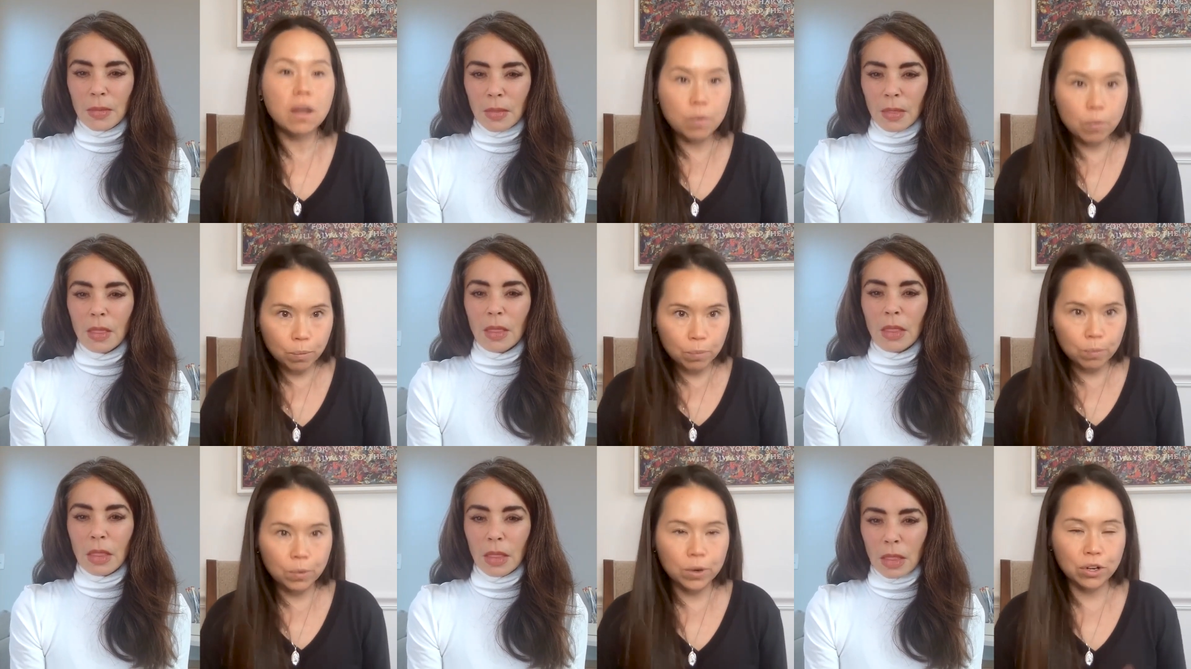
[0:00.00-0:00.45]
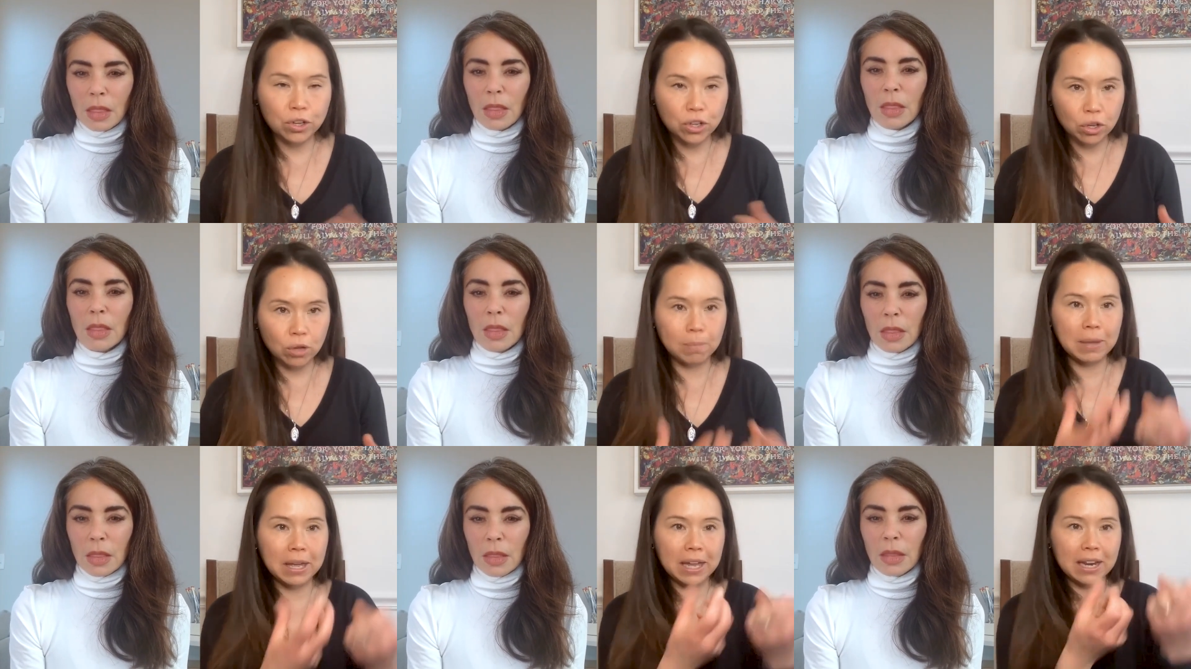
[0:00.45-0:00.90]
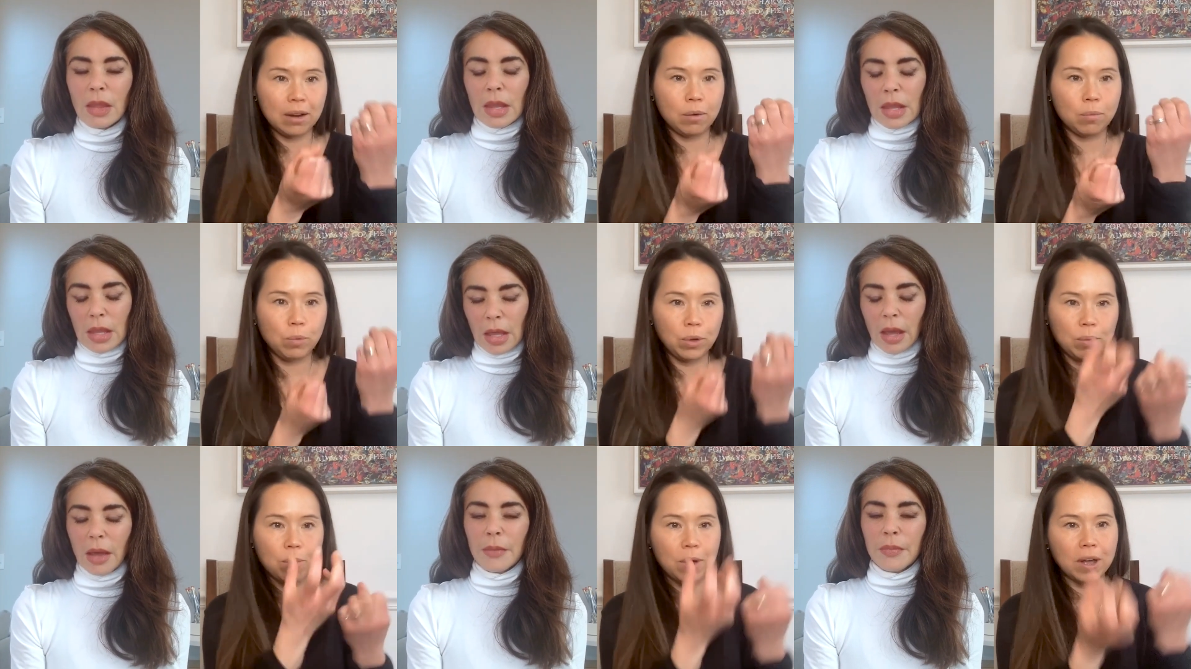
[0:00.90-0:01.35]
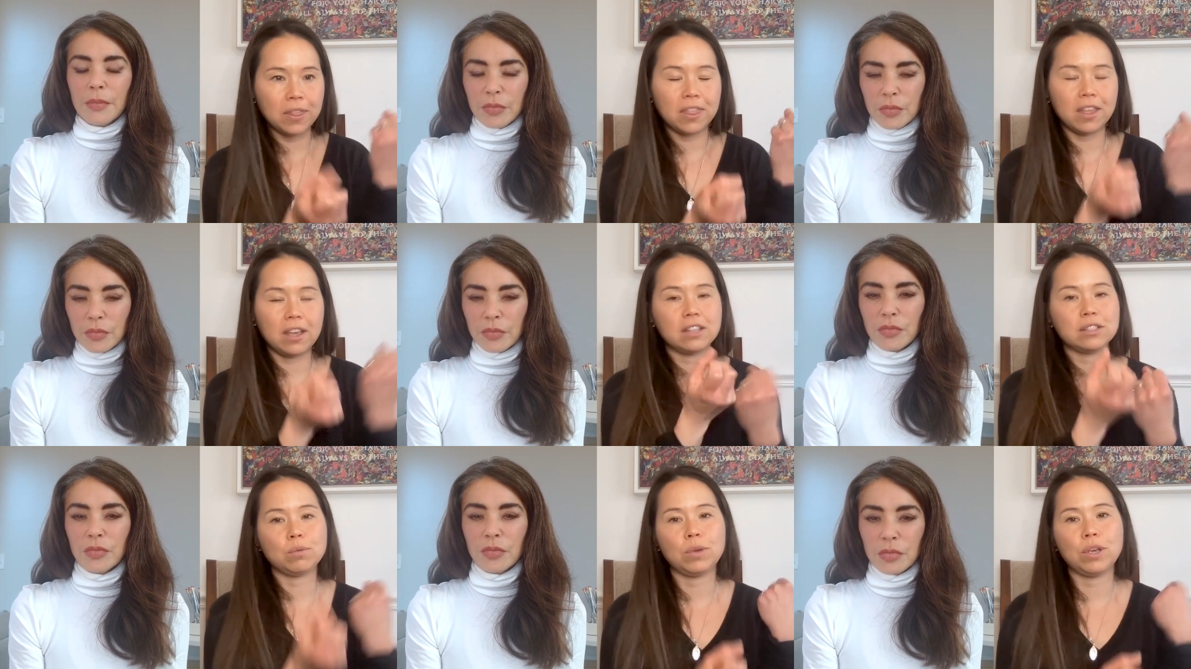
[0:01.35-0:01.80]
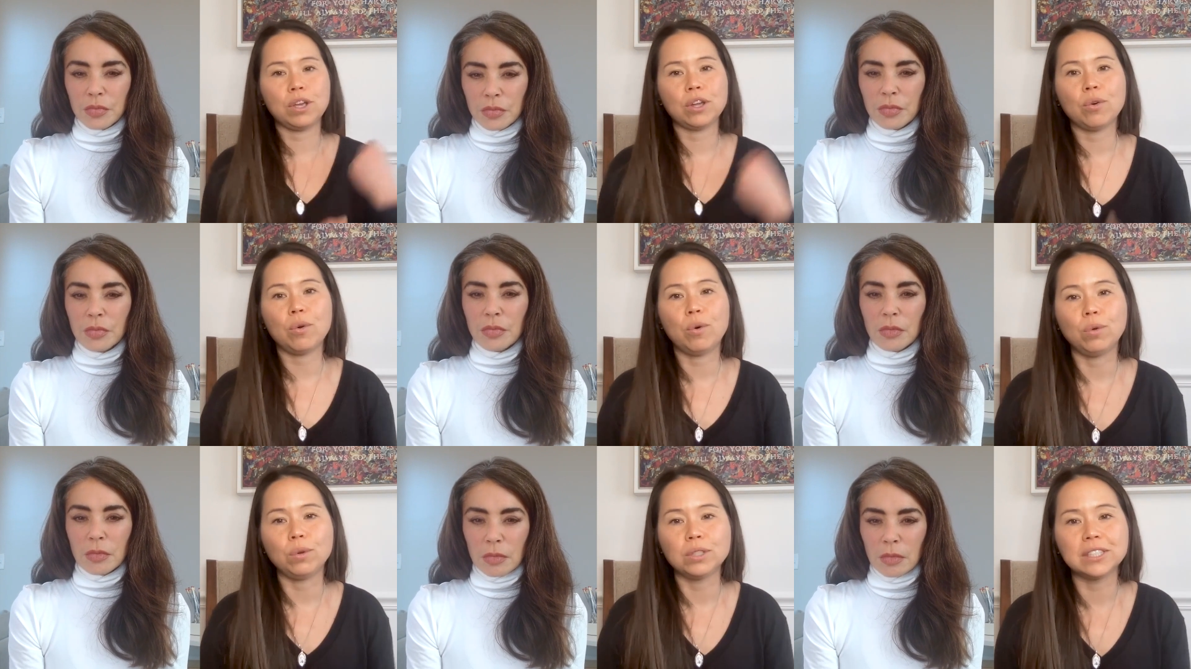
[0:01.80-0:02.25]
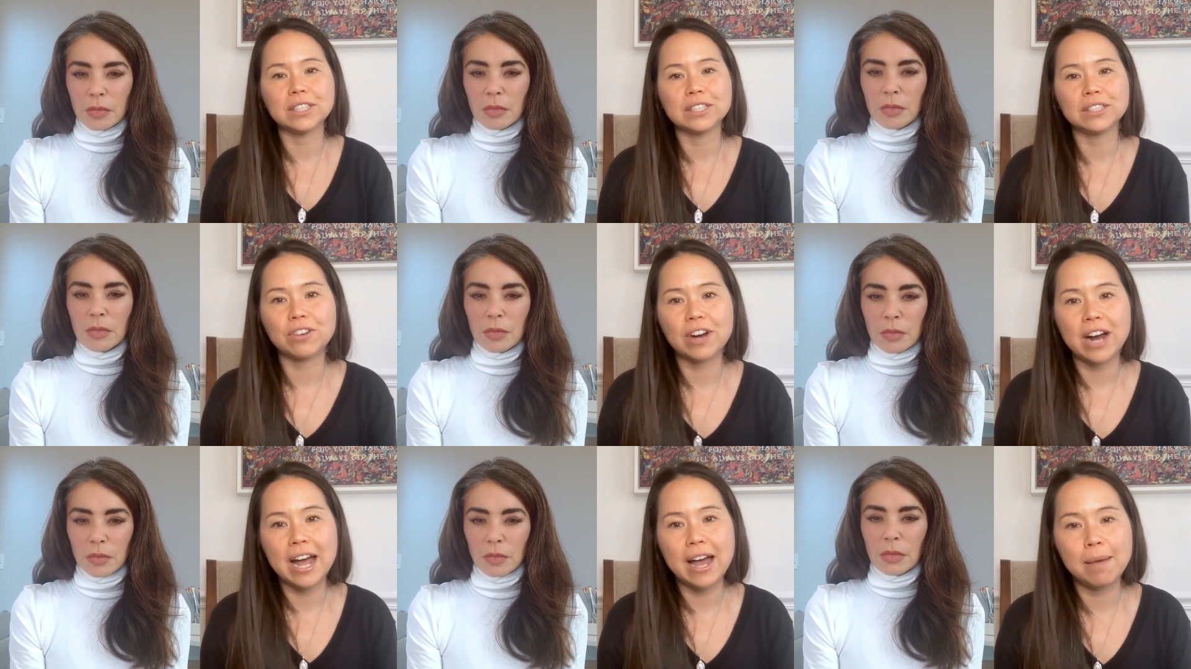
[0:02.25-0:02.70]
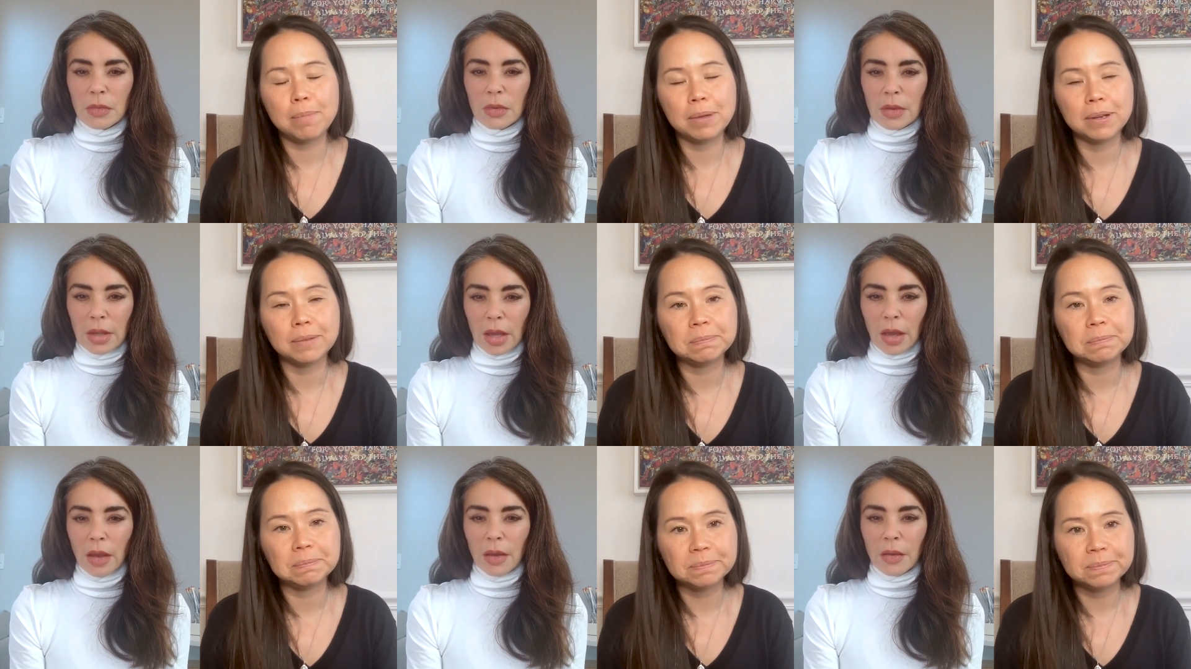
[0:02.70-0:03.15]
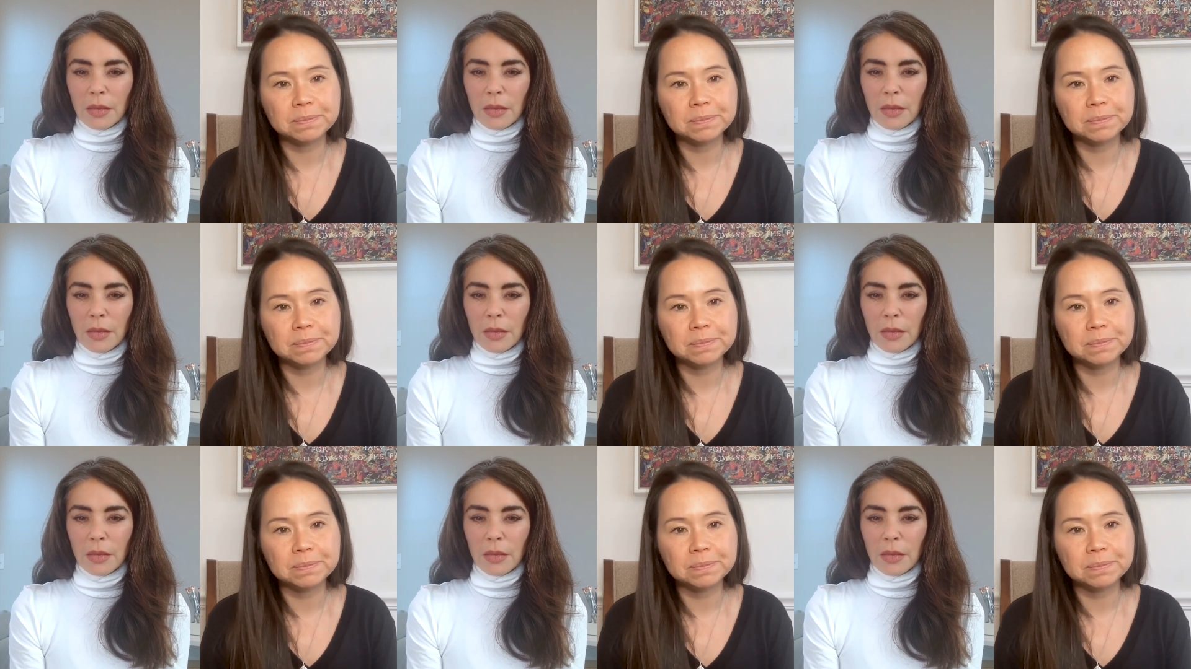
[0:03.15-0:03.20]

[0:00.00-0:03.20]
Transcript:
Speaker 1: we're human and we want things we can hold and grab and